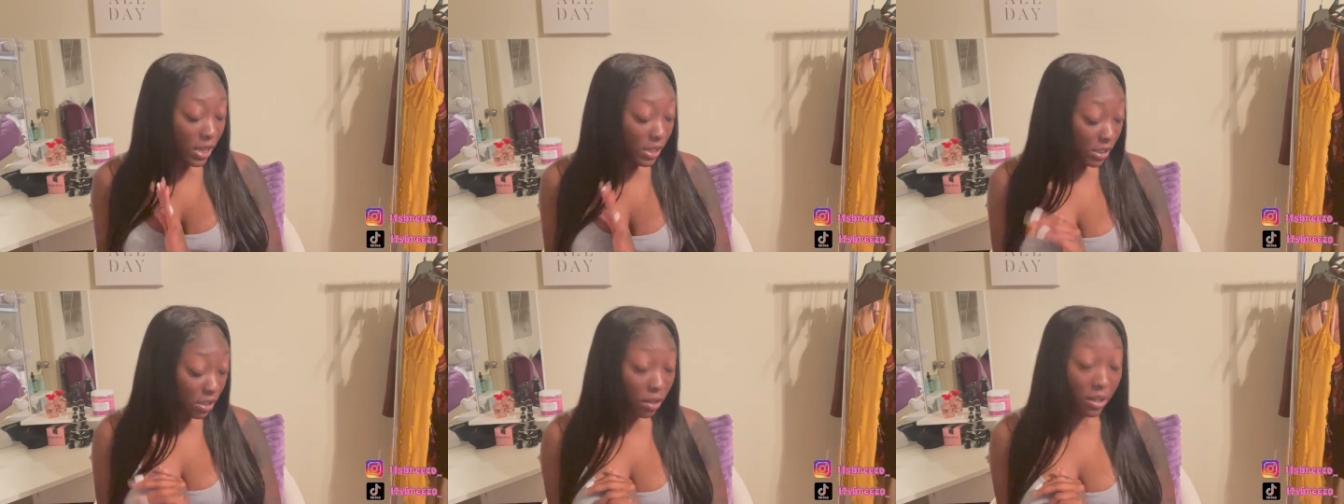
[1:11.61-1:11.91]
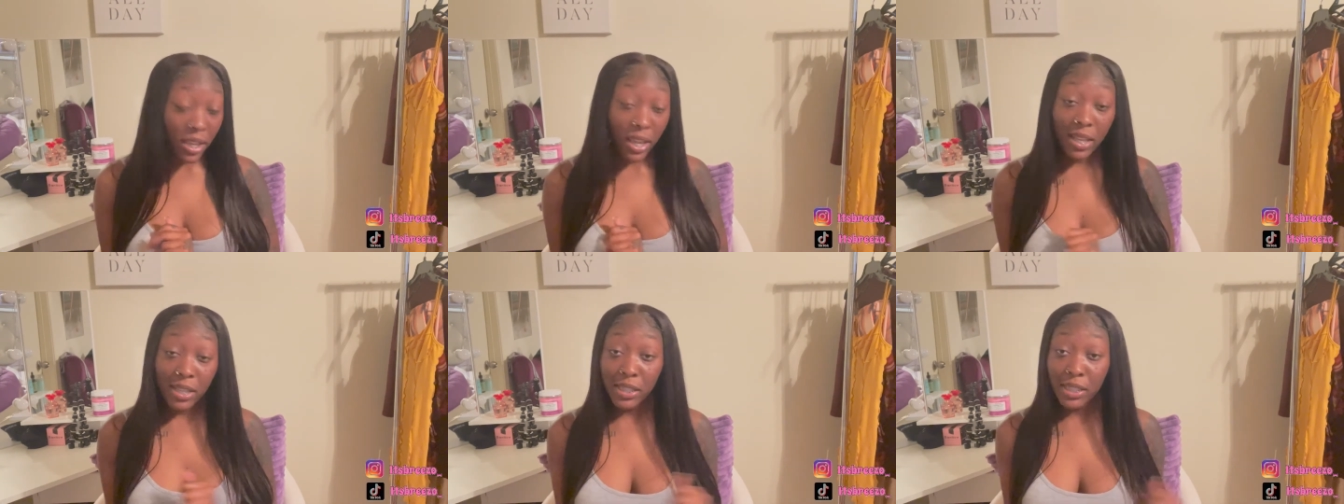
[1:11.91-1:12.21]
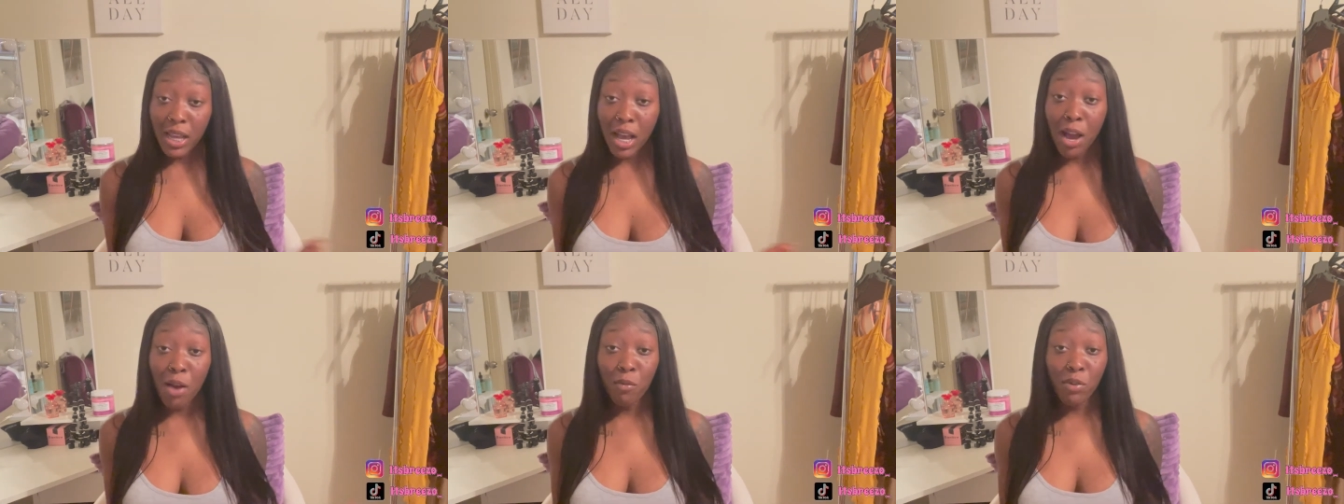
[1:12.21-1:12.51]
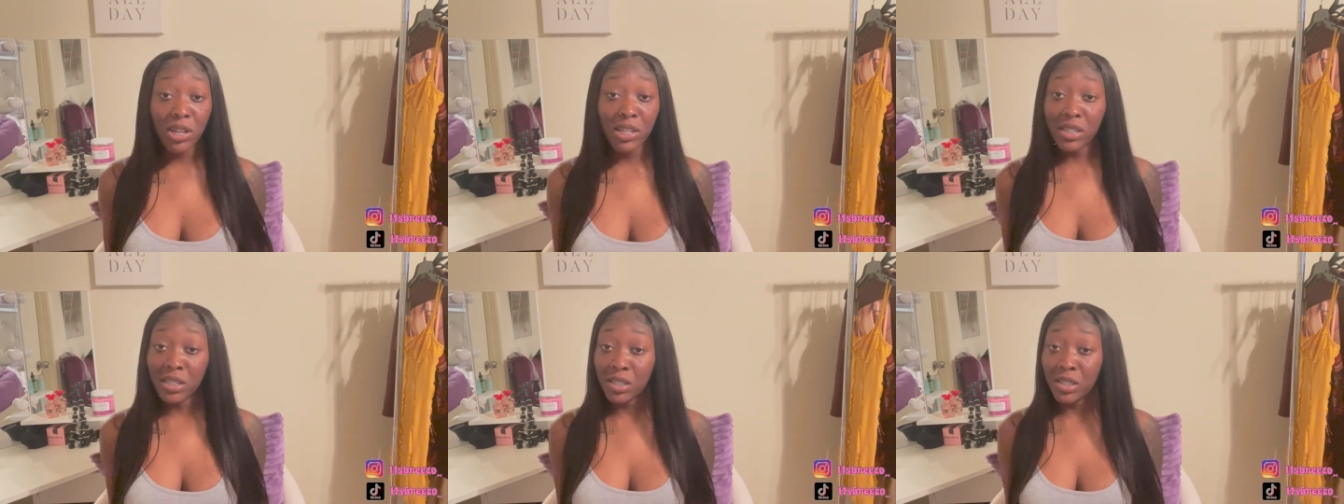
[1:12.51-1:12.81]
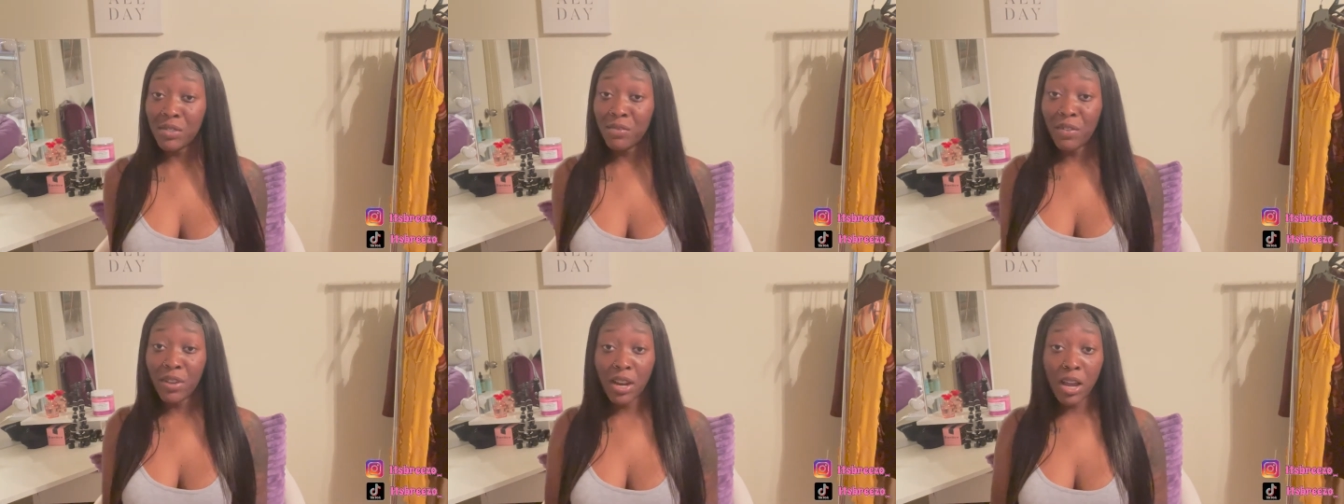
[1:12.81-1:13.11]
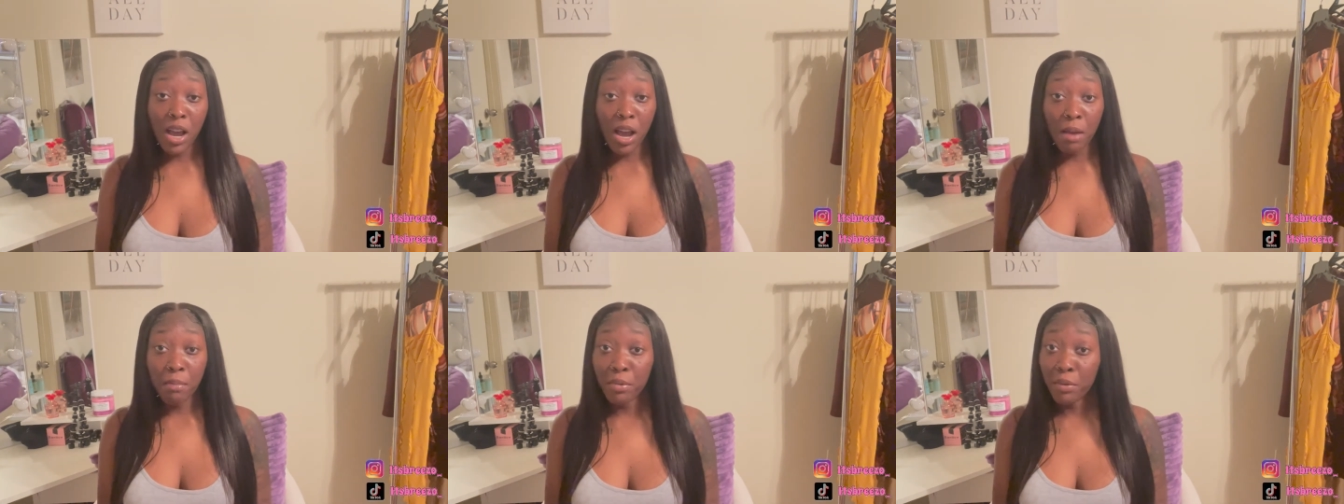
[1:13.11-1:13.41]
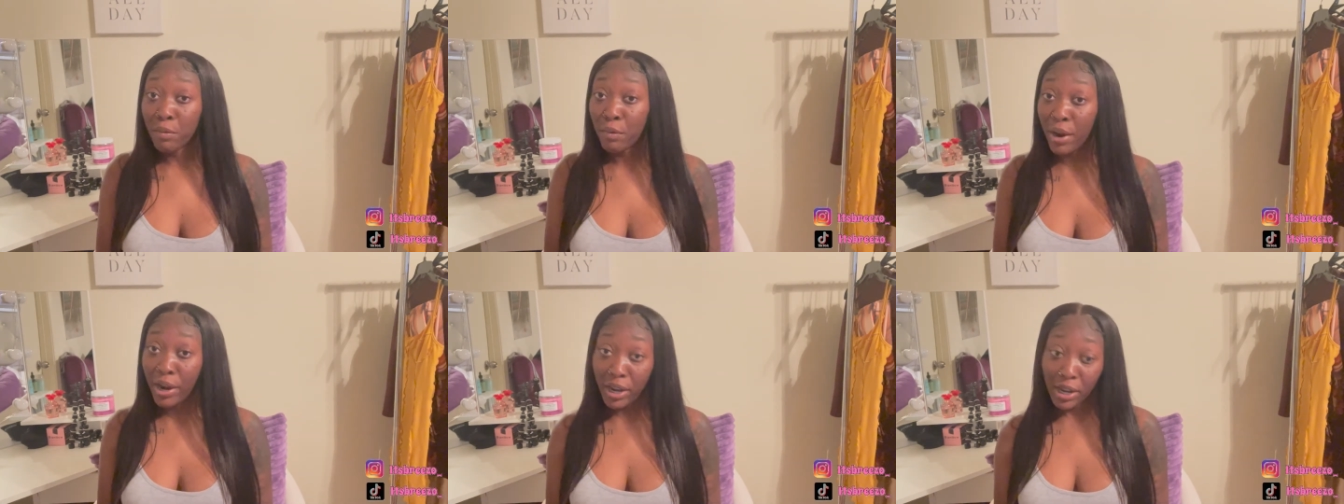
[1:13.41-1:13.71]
So yes, y'all, we just finna hop right